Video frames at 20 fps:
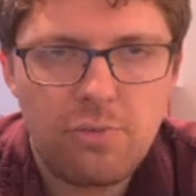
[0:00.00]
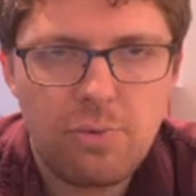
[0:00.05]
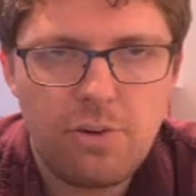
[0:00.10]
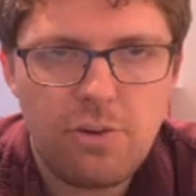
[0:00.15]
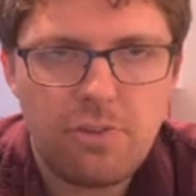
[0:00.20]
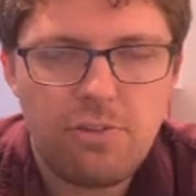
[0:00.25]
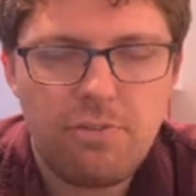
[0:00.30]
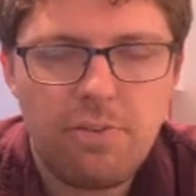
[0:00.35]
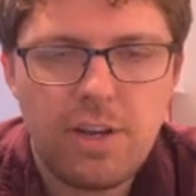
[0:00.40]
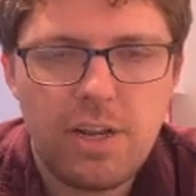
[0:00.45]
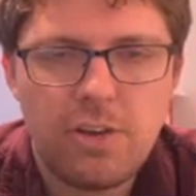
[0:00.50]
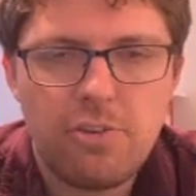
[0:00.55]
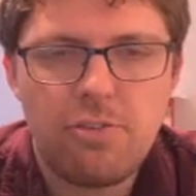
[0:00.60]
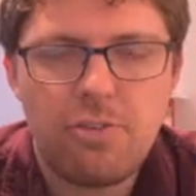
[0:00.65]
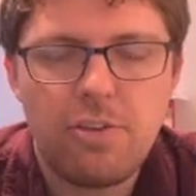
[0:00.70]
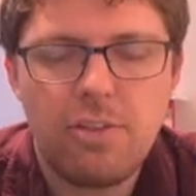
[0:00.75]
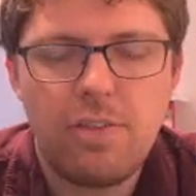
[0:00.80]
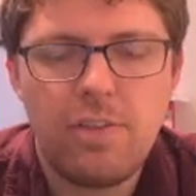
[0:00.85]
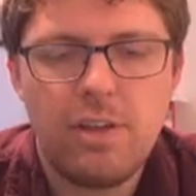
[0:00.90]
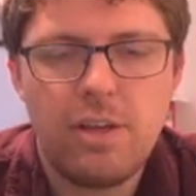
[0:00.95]
We just
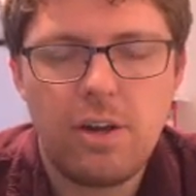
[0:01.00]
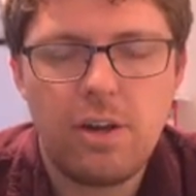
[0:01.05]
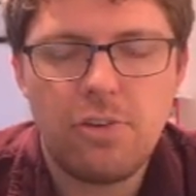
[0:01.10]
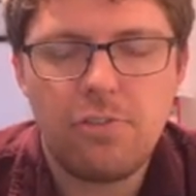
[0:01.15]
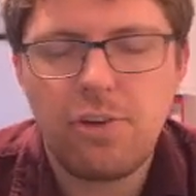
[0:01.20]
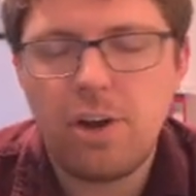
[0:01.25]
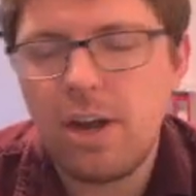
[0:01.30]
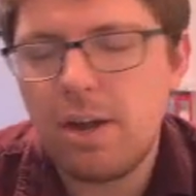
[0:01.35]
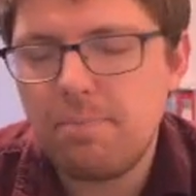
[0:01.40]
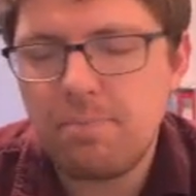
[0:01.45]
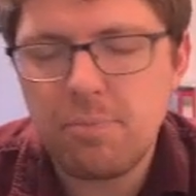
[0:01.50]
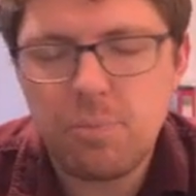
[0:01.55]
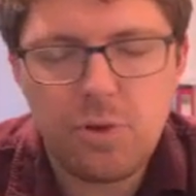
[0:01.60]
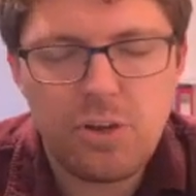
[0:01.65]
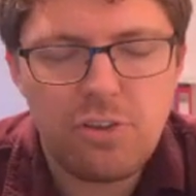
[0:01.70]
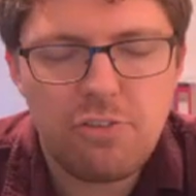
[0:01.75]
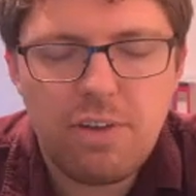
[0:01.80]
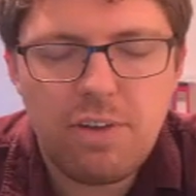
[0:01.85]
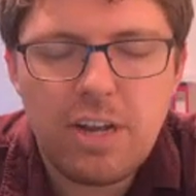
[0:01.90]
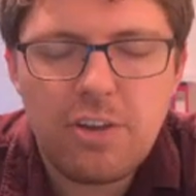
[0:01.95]
finished
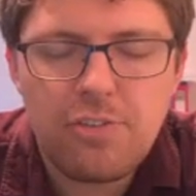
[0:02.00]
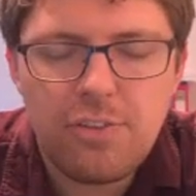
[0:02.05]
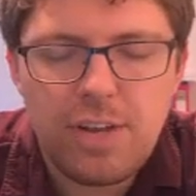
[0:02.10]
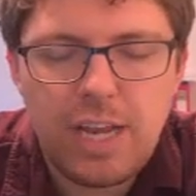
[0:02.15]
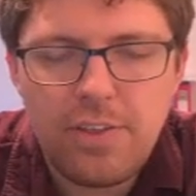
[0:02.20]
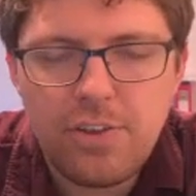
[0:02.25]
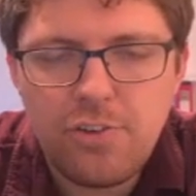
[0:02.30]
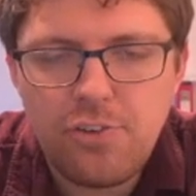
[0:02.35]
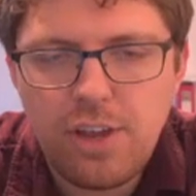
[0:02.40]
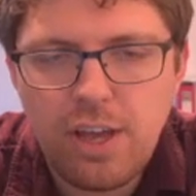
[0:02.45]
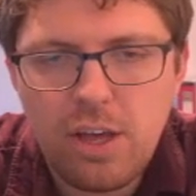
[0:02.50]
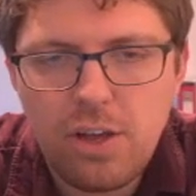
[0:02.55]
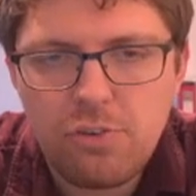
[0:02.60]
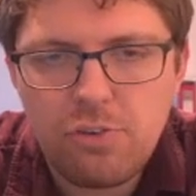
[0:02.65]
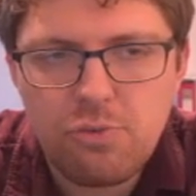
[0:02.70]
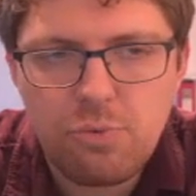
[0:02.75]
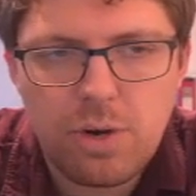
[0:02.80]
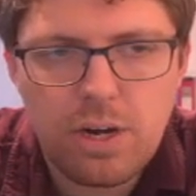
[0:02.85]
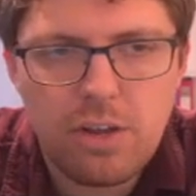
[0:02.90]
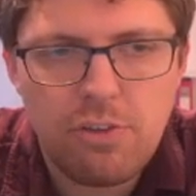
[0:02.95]
the daily
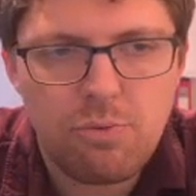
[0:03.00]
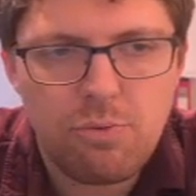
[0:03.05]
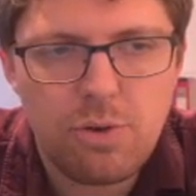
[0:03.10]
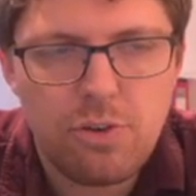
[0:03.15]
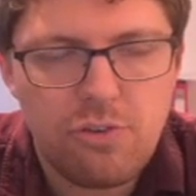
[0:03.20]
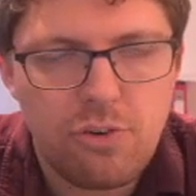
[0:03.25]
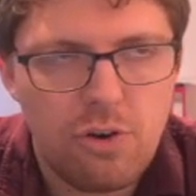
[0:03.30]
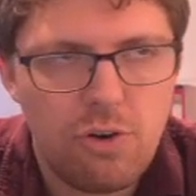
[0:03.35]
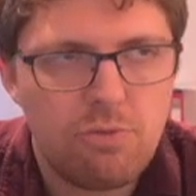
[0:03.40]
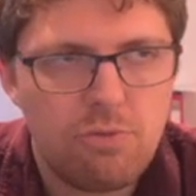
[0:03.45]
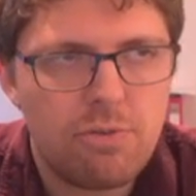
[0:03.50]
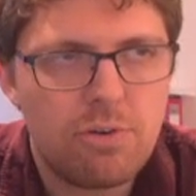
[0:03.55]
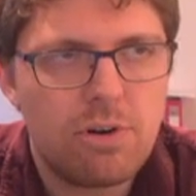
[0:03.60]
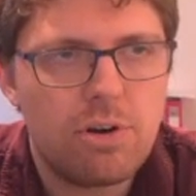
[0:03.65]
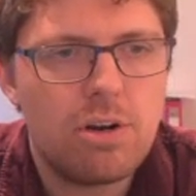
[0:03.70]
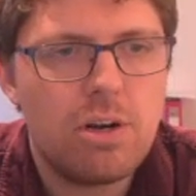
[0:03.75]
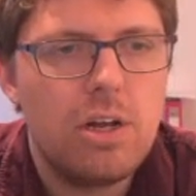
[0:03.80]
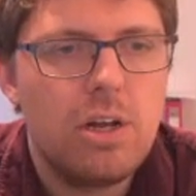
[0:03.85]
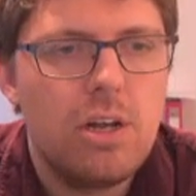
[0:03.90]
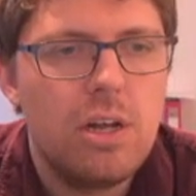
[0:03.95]
challenge. We're gonna switch
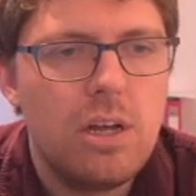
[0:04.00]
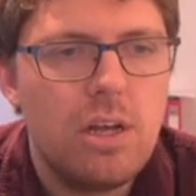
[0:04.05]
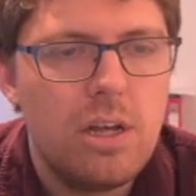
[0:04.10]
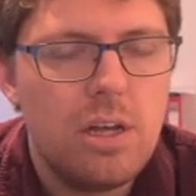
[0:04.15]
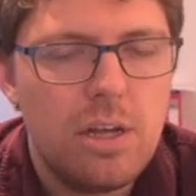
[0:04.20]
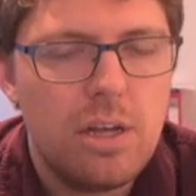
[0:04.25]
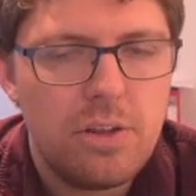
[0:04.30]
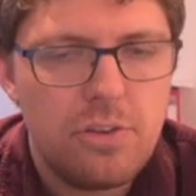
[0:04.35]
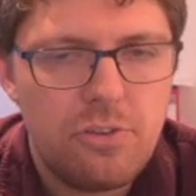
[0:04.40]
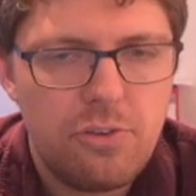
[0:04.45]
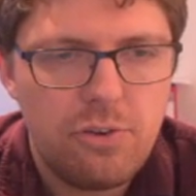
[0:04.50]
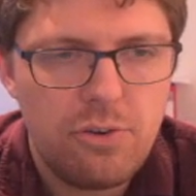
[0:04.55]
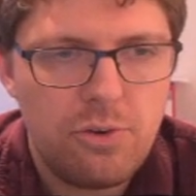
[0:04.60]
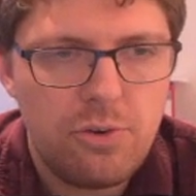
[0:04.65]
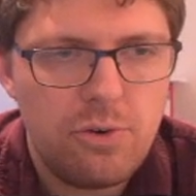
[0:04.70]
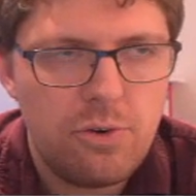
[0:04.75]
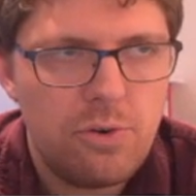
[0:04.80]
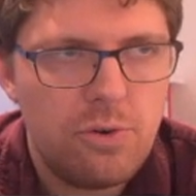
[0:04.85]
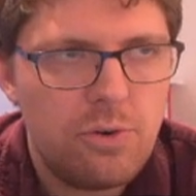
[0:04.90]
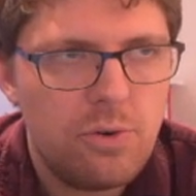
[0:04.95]
over
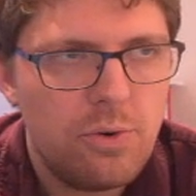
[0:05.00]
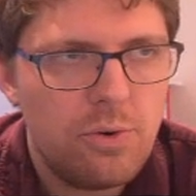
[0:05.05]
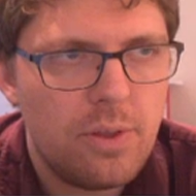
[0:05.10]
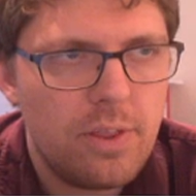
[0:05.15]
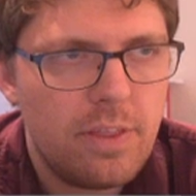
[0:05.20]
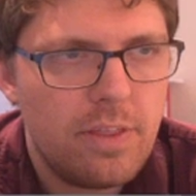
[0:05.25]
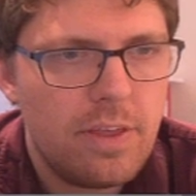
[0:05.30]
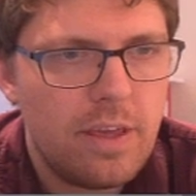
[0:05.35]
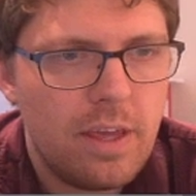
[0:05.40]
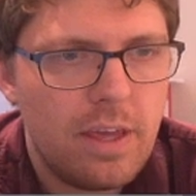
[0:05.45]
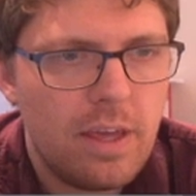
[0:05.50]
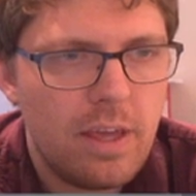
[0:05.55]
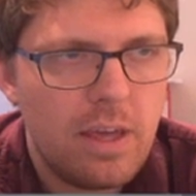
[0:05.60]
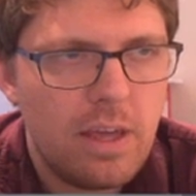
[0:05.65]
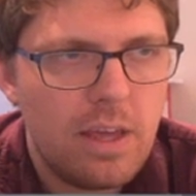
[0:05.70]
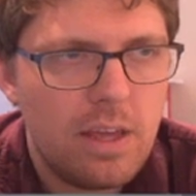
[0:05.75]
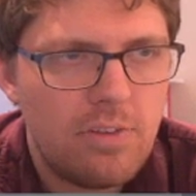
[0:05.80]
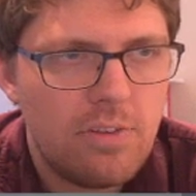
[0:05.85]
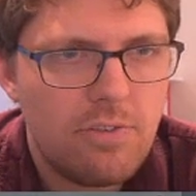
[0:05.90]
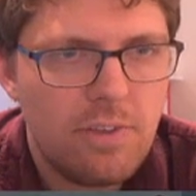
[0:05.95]
to
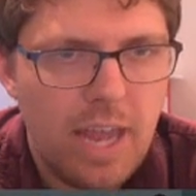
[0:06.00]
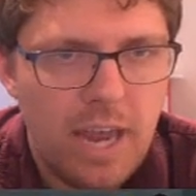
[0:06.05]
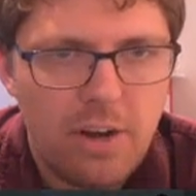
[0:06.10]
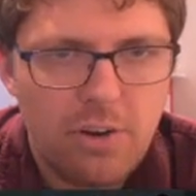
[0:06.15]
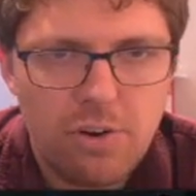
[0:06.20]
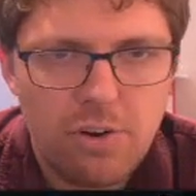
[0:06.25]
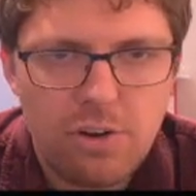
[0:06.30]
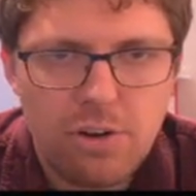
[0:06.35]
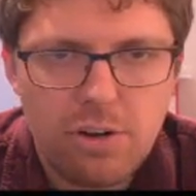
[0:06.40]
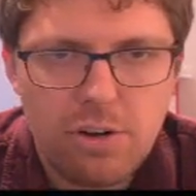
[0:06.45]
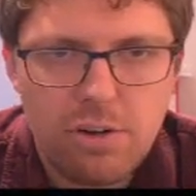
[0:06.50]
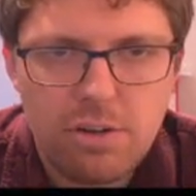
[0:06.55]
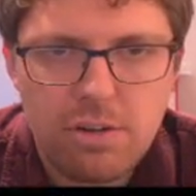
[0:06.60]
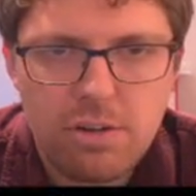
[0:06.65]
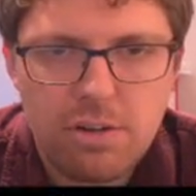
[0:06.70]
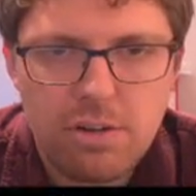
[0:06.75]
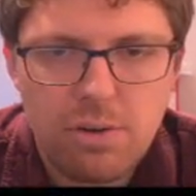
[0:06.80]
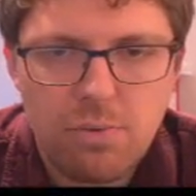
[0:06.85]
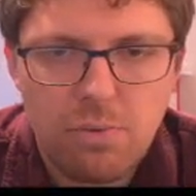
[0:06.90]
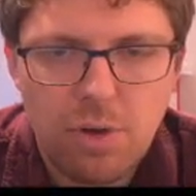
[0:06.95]
the standard
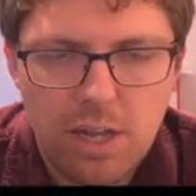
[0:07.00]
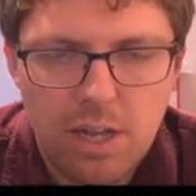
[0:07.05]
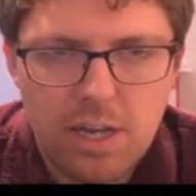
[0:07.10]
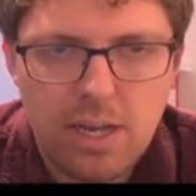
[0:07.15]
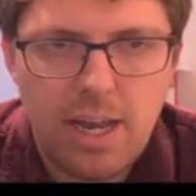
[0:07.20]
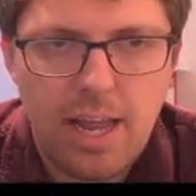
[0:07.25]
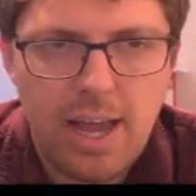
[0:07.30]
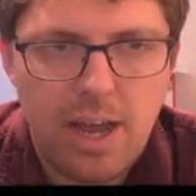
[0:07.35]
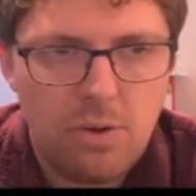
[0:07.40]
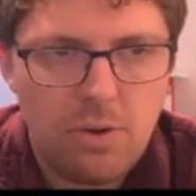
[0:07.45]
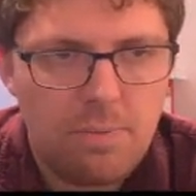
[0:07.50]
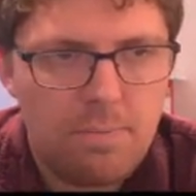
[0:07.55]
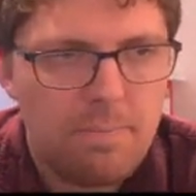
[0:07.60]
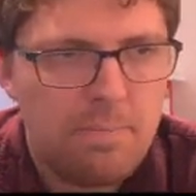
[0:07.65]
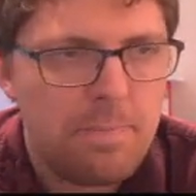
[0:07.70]
run now.